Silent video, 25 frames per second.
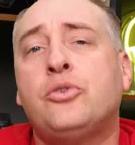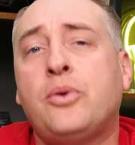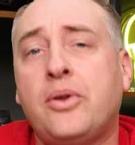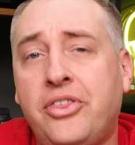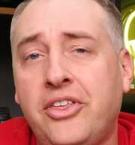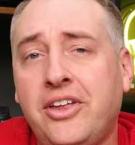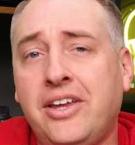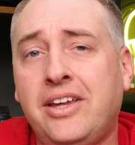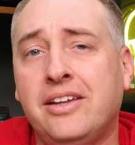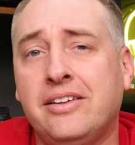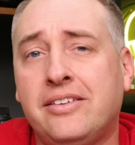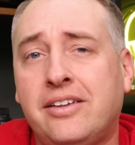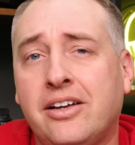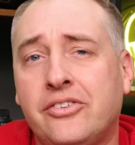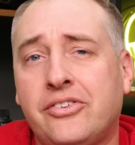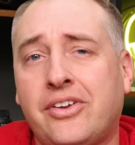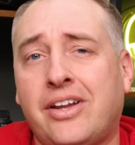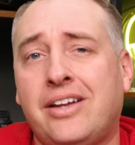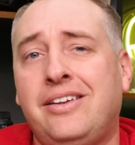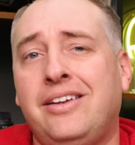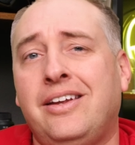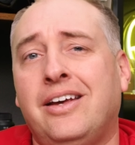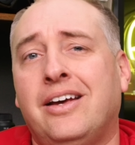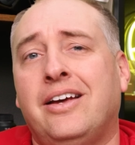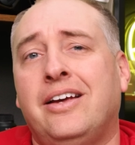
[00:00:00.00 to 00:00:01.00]
So I think Intel's
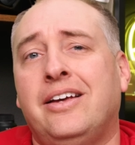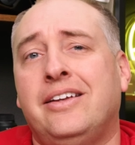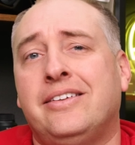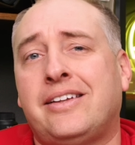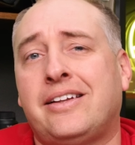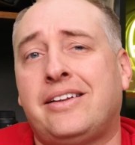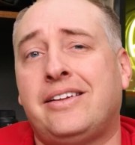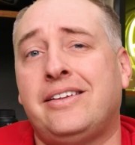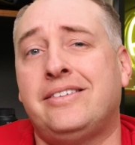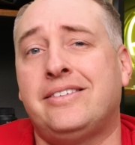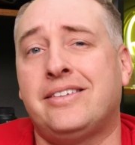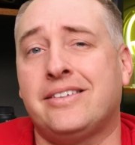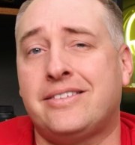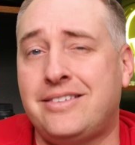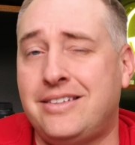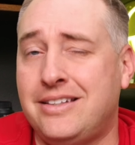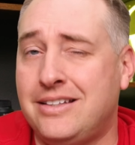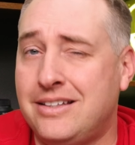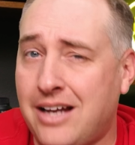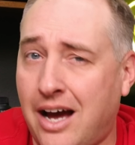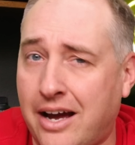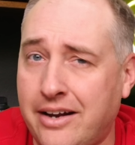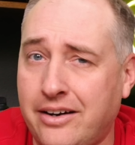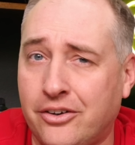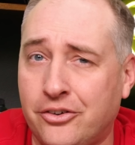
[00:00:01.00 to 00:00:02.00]
idea is that the
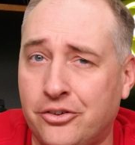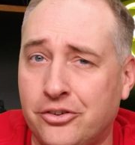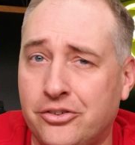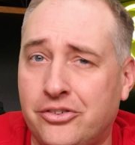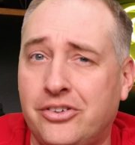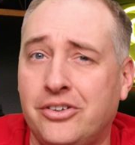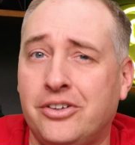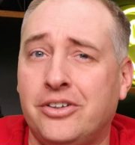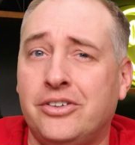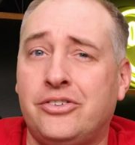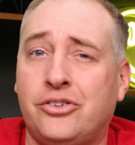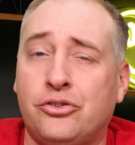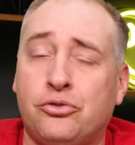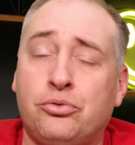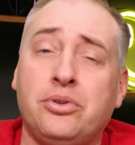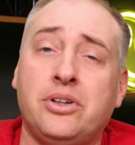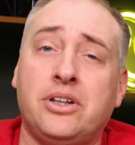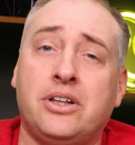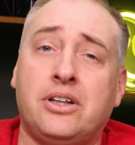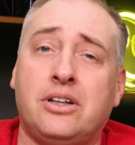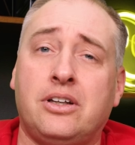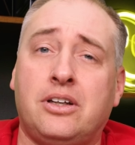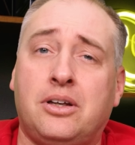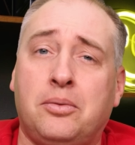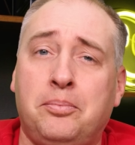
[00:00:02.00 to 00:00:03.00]
6900 series is really
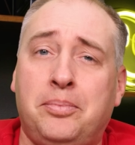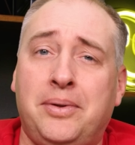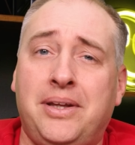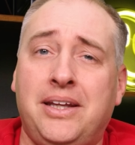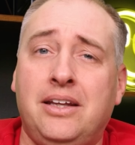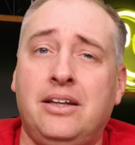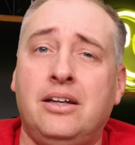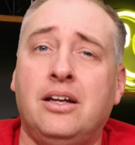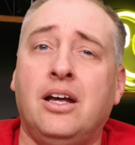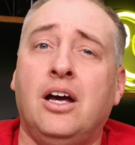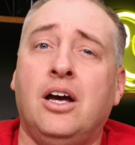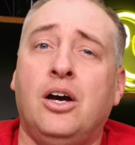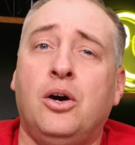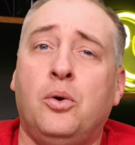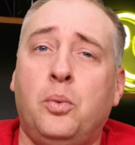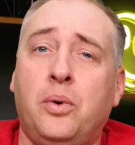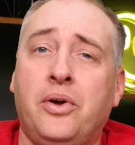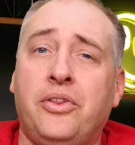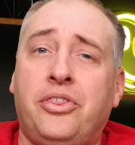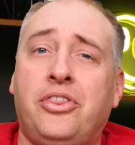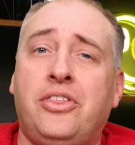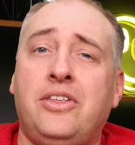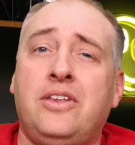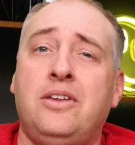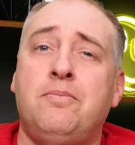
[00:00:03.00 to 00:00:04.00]
gonna compete
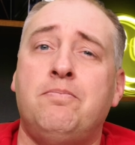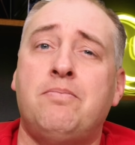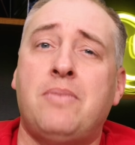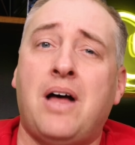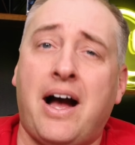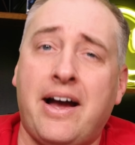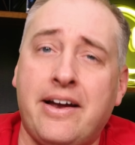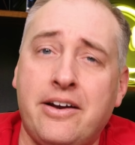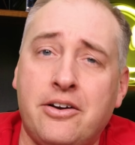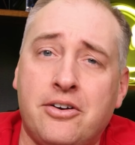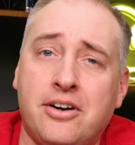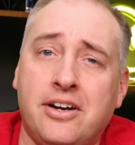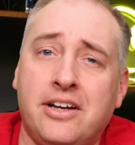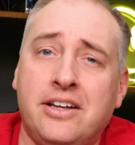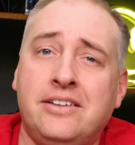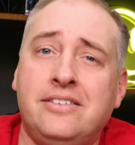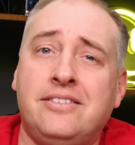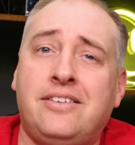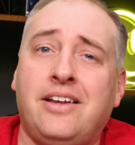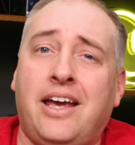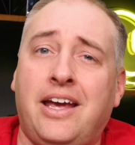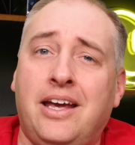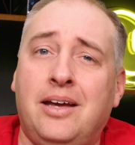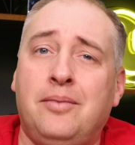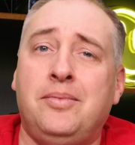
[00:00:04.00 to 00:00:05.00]
with the higher
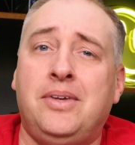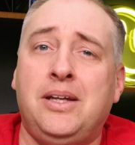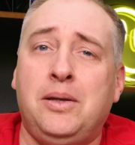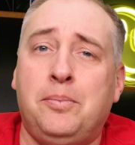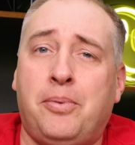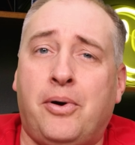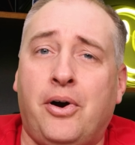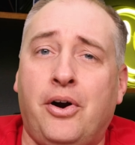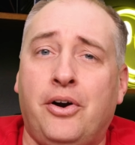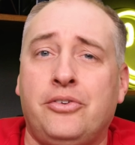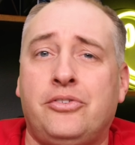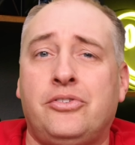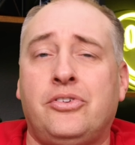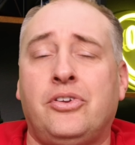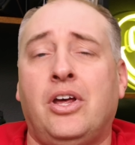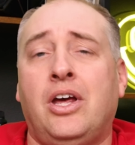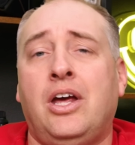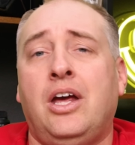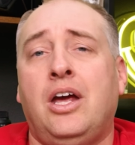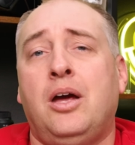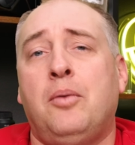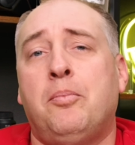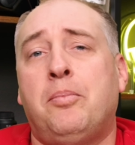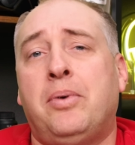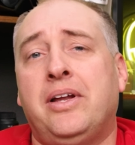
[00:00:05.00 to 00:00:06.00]
end AMD parts,
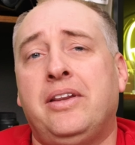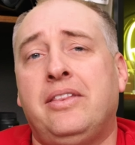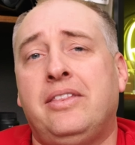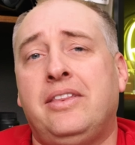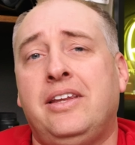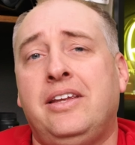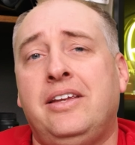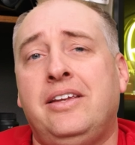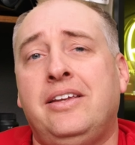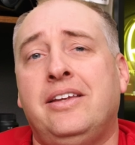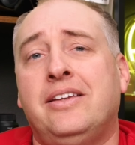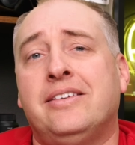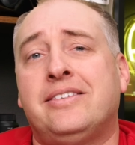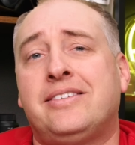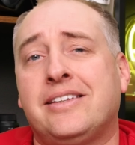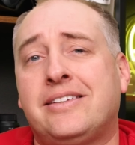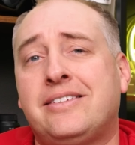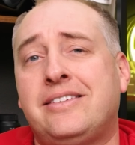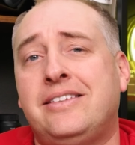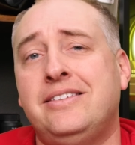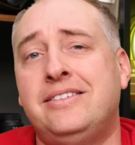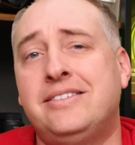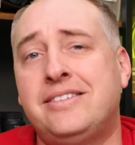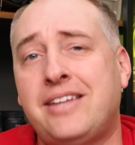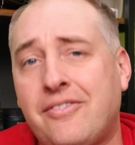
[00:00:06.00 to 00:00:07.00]
but the
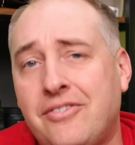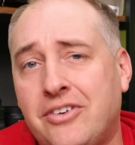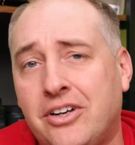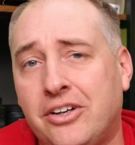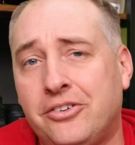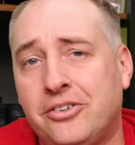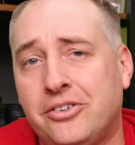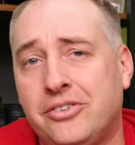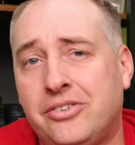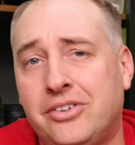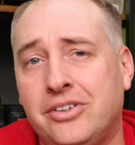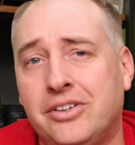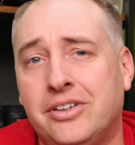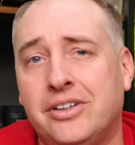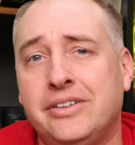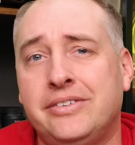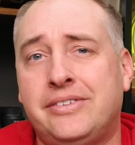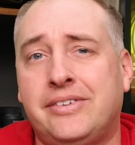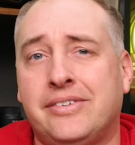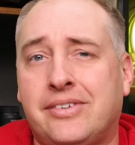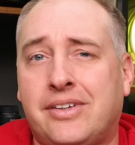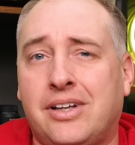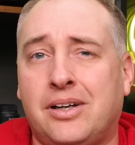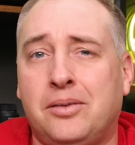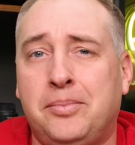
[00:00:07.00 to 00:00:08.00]
6700
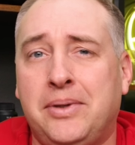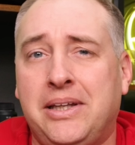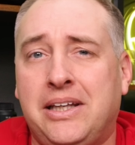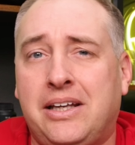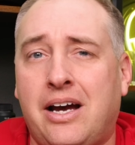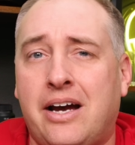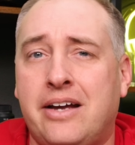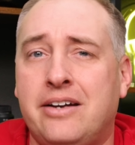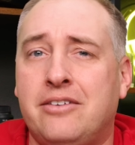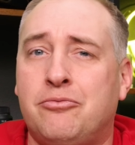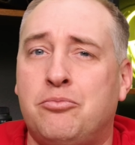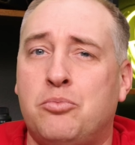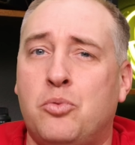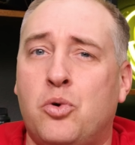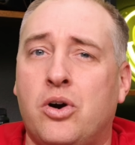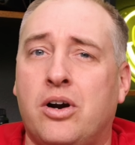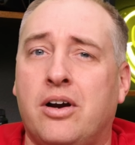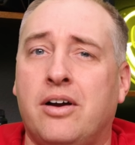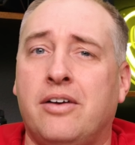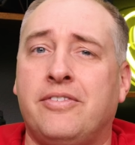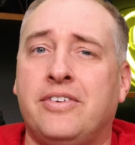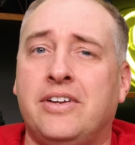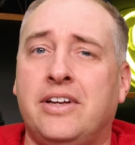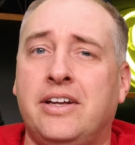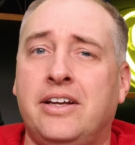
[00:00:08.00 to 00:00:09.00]
series is gonna be kind of more
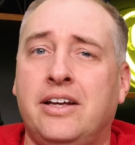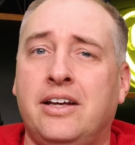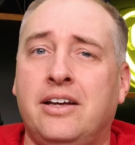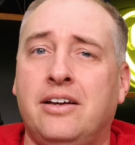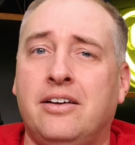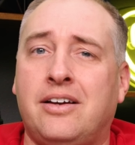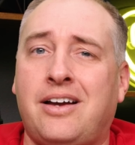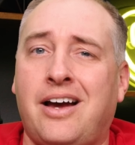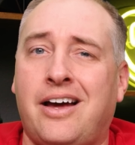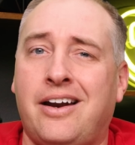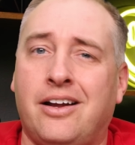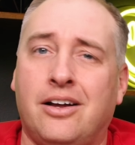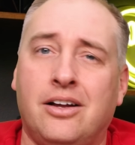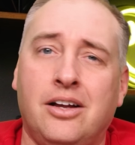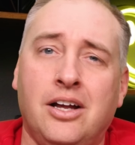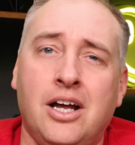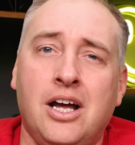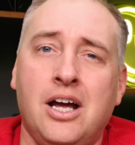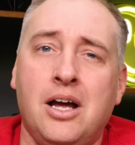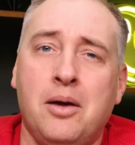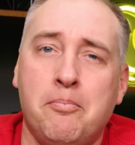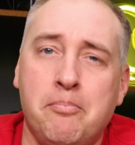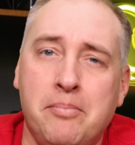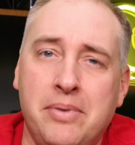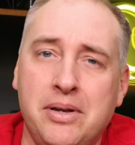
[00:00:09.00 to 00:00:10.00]
of a kind of
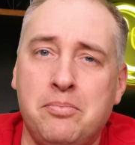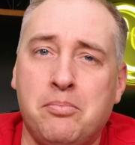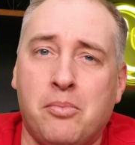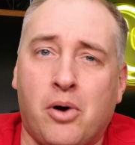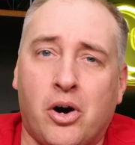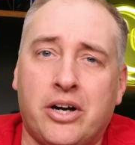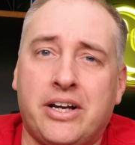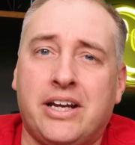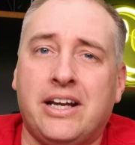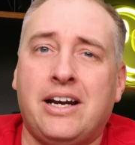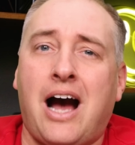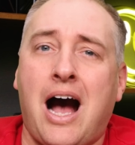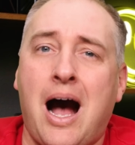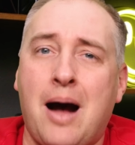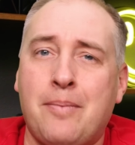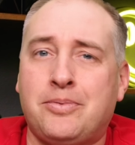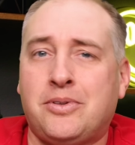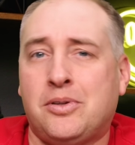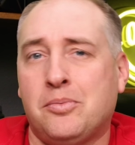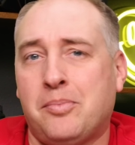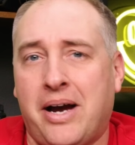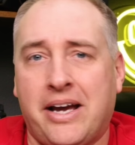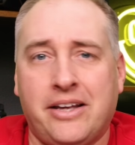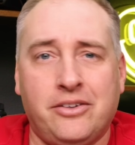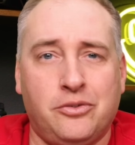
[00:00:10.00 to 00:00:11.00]
mid-market
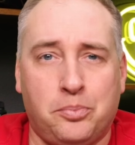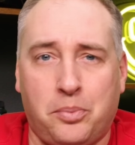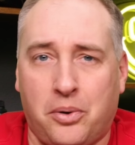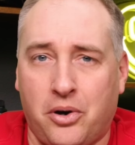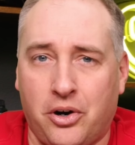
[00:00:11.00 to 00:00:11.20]
optimized